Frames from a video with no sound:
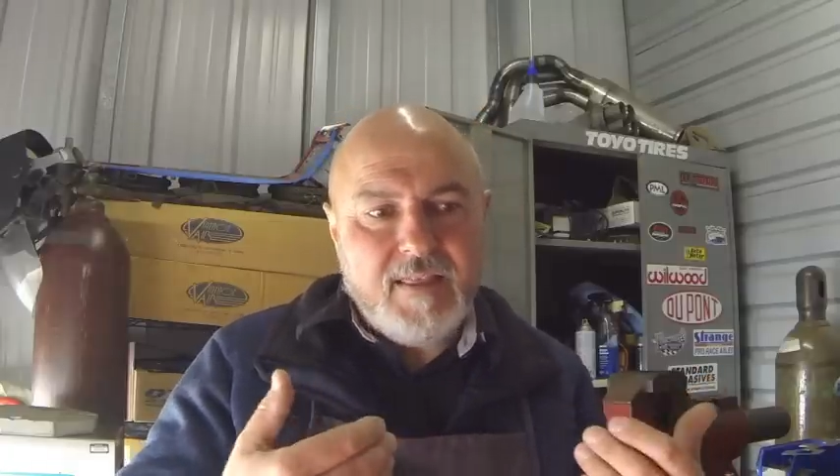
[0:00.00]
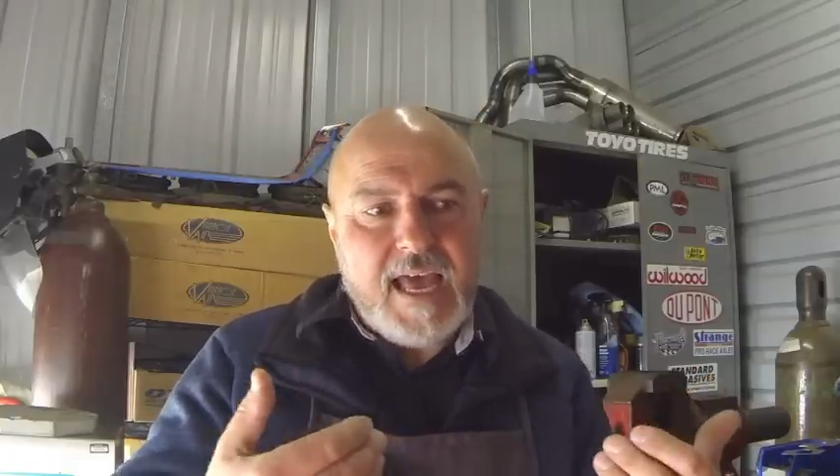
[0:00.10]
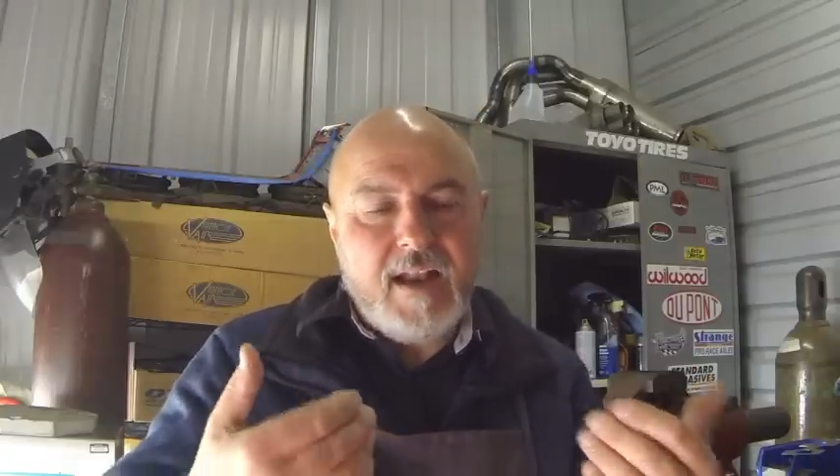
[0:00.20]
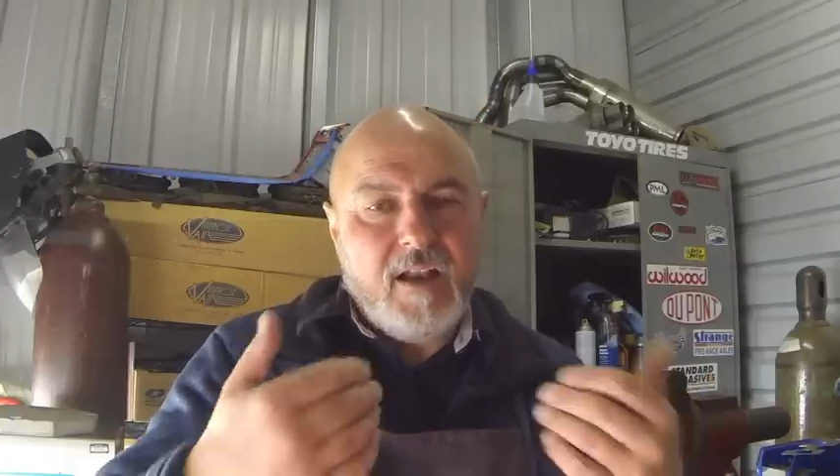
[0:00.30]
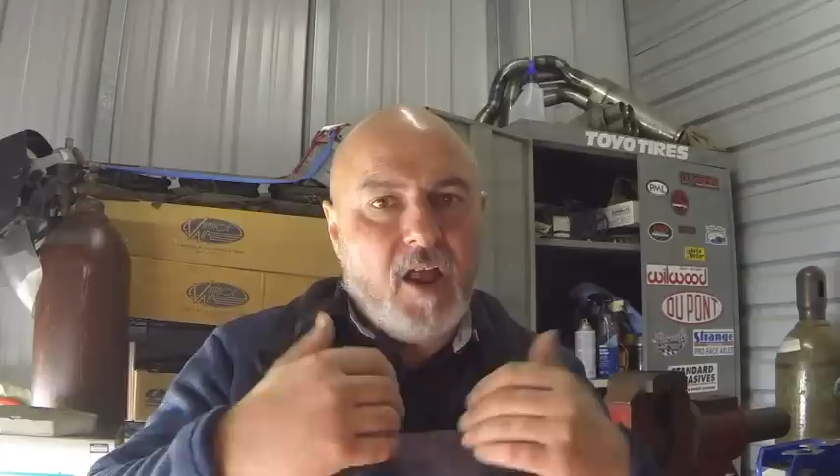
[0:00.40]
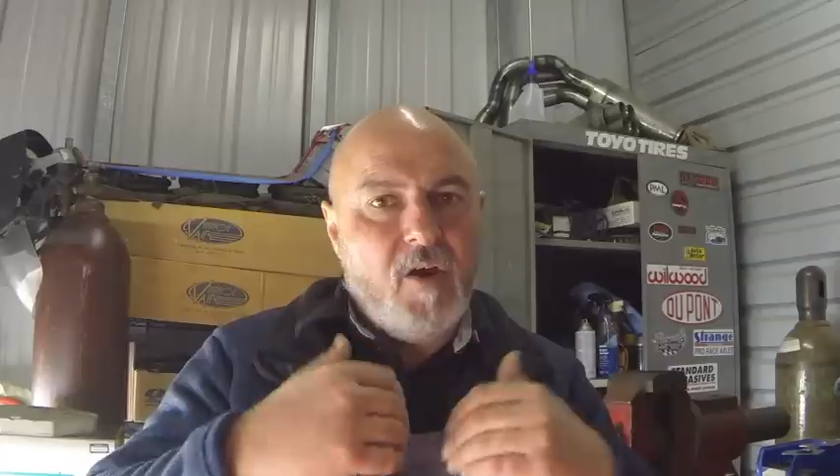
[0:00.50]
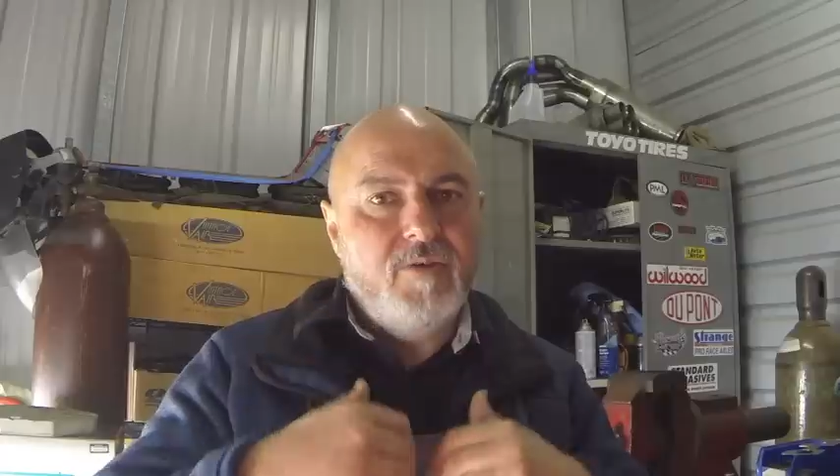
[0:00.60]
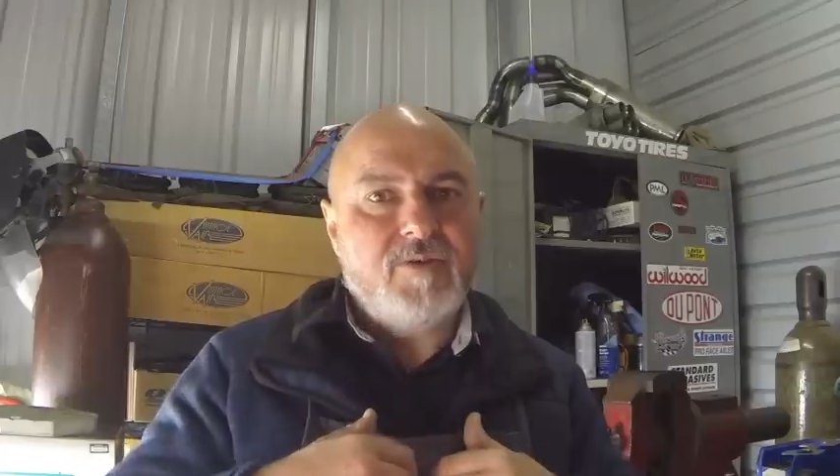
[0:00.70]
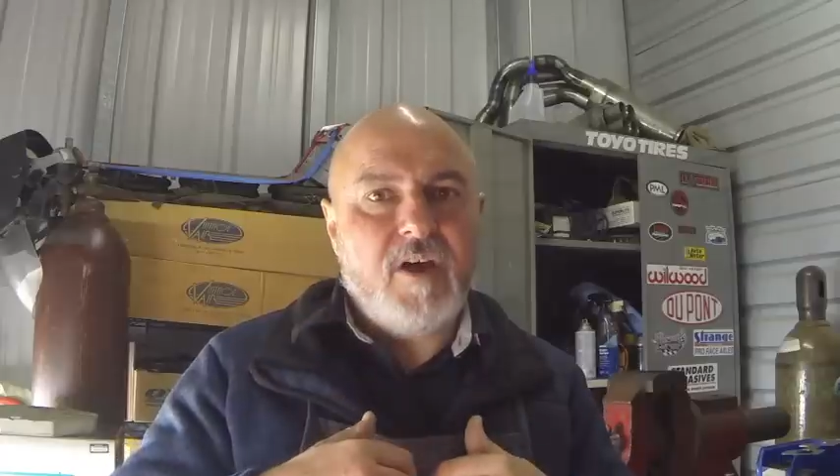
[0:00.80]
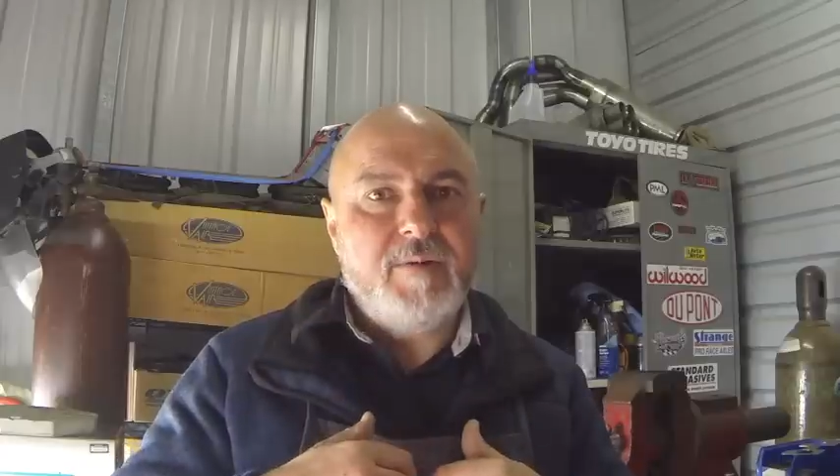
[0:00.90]
that
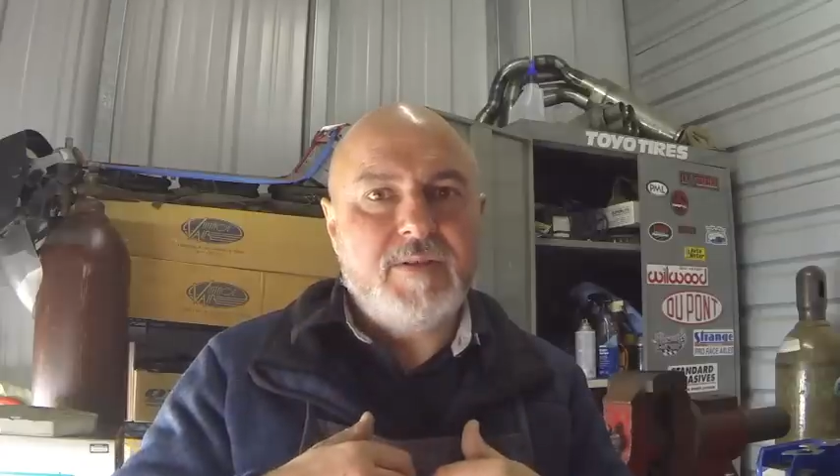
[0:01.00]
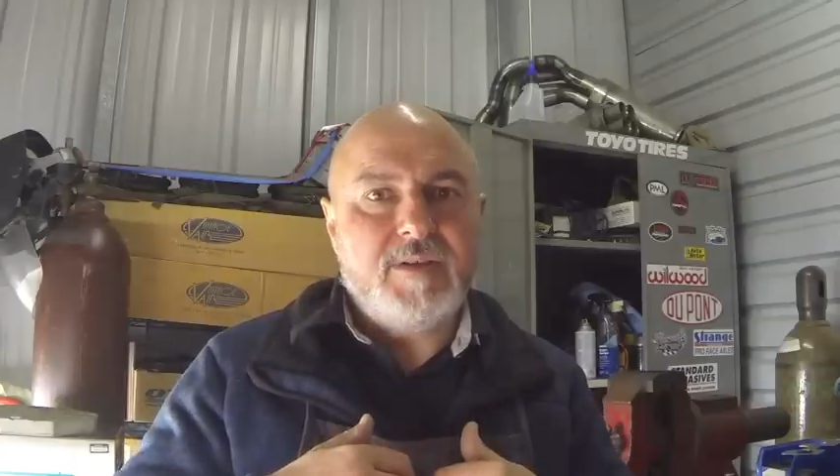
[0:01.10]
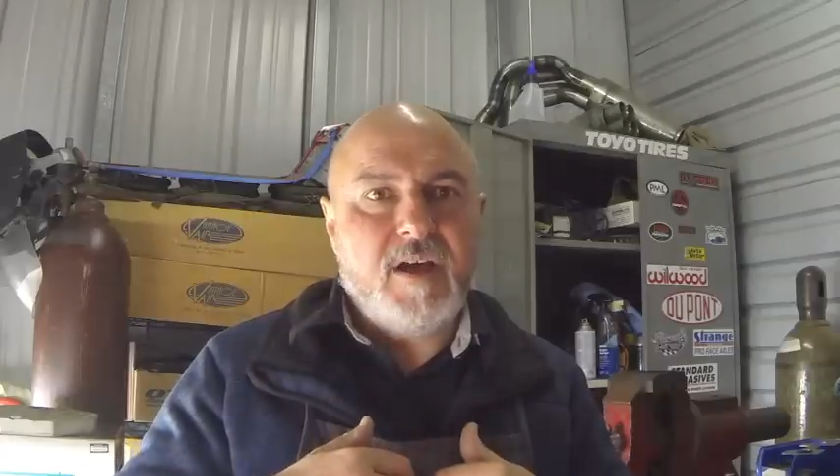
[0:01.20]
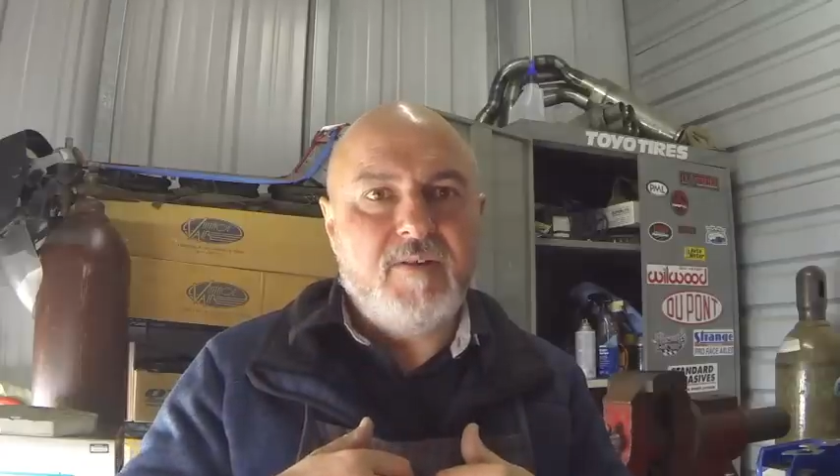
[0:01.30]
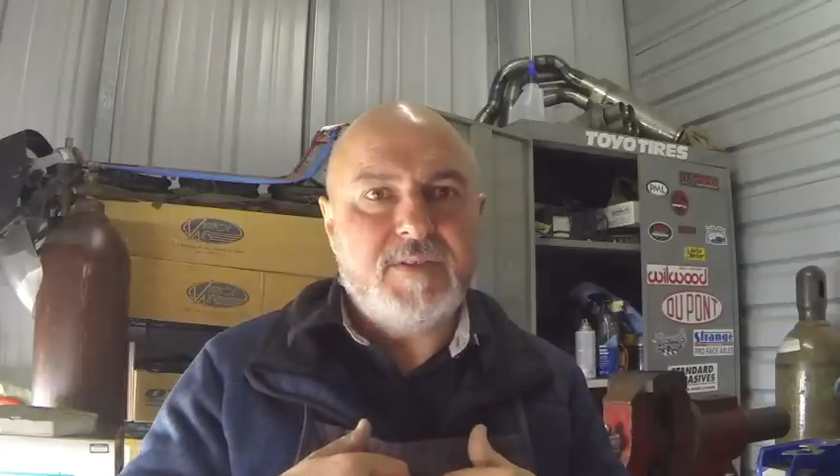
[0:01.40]
alone time inside of